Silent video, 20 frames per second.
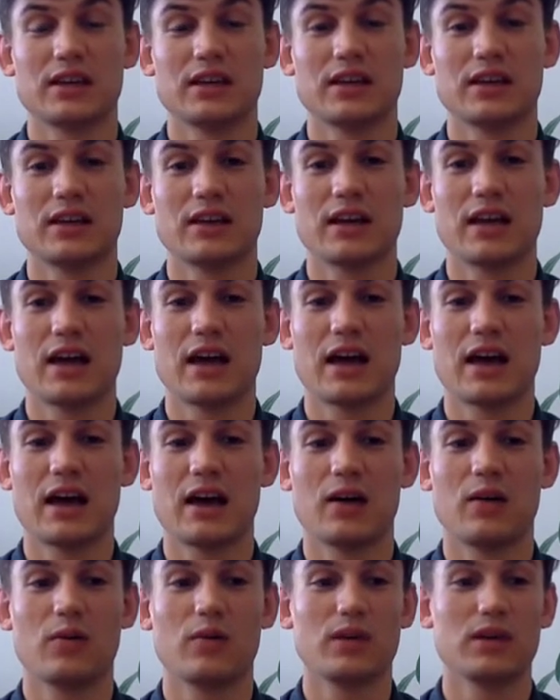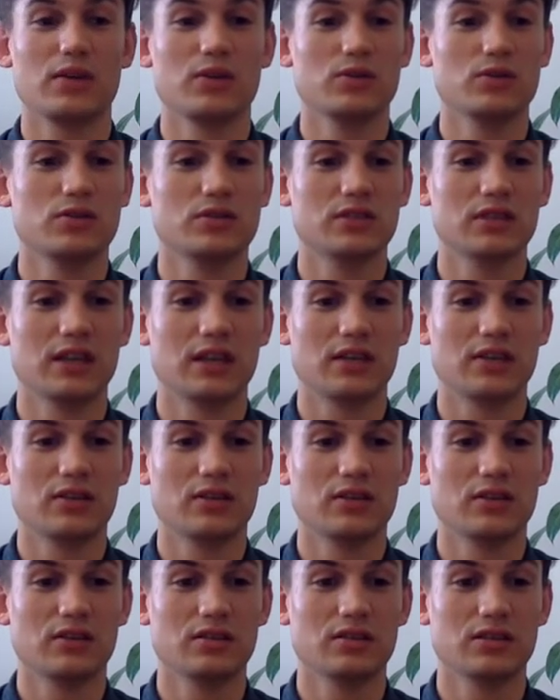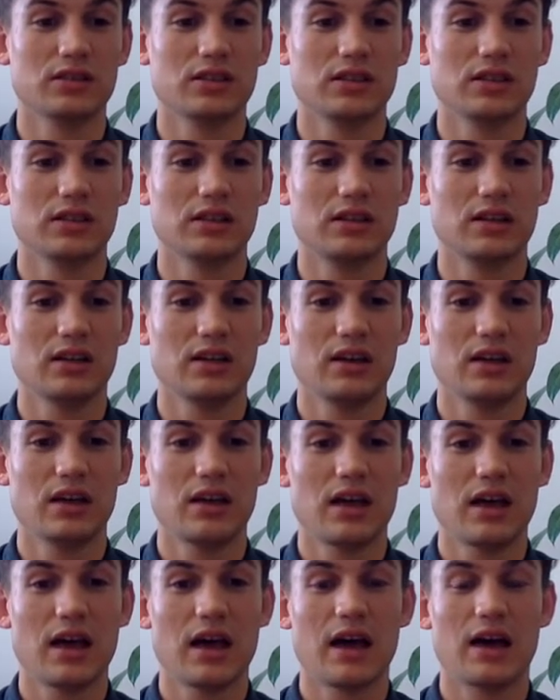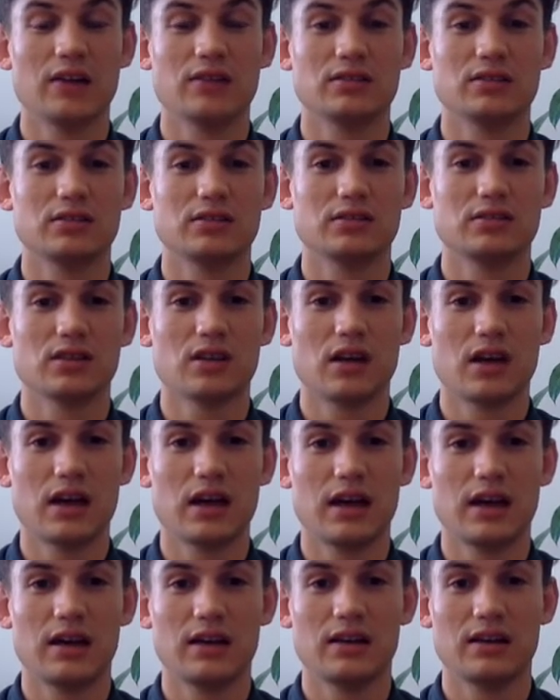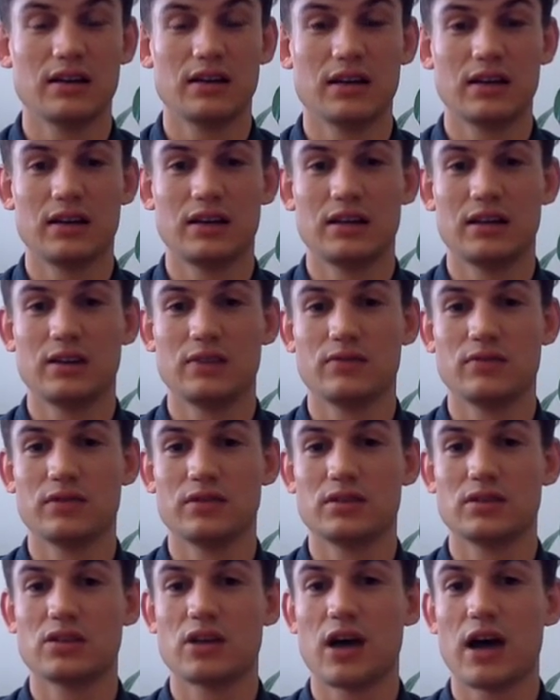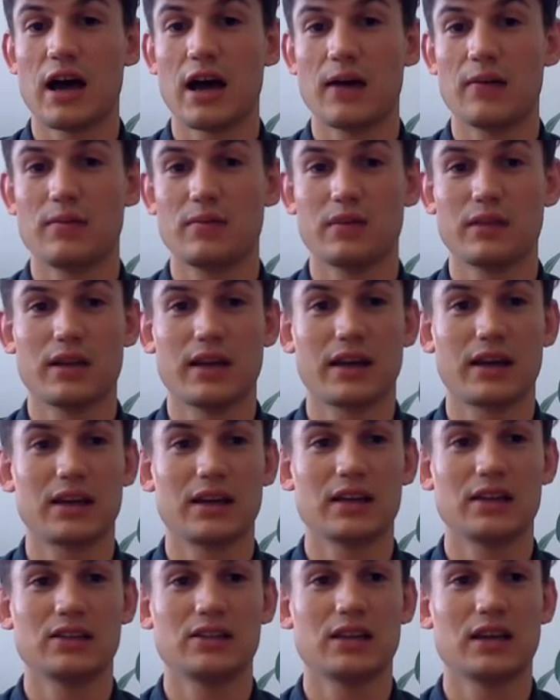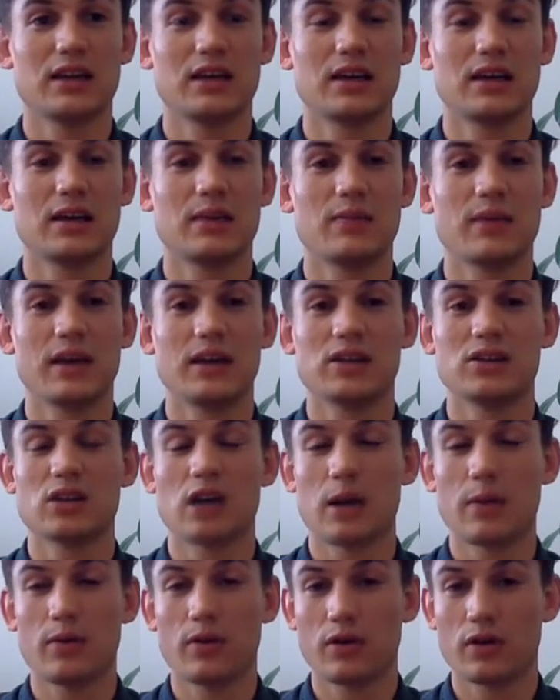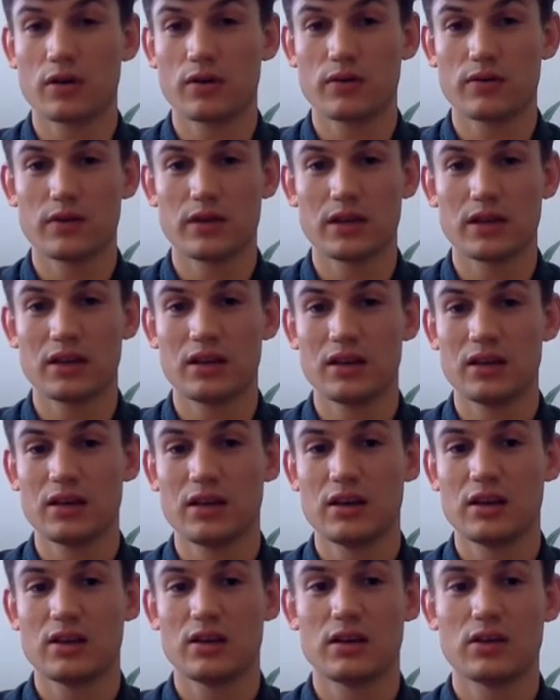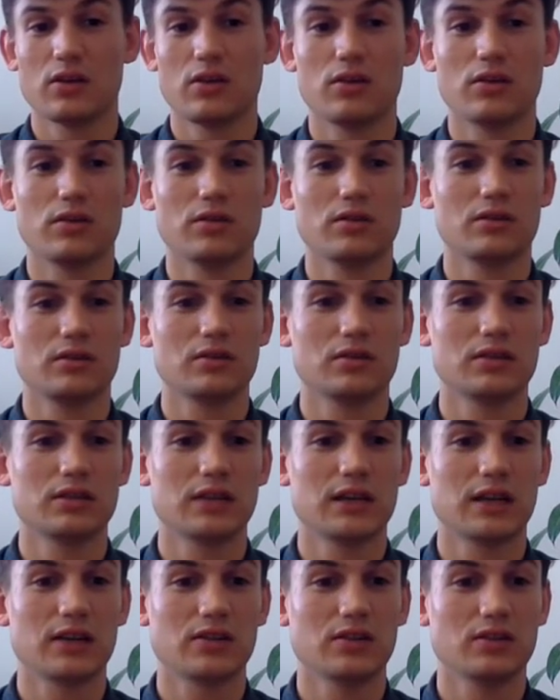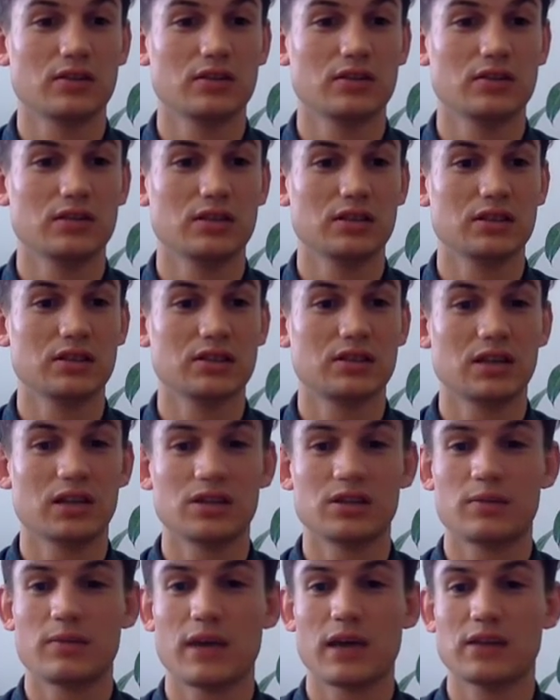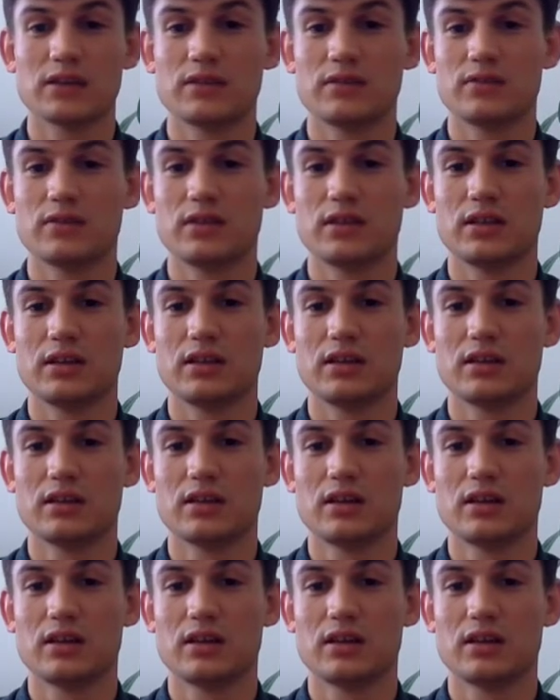it, how we use technology, how design and even type. Like he made typography on technology such a massive thing.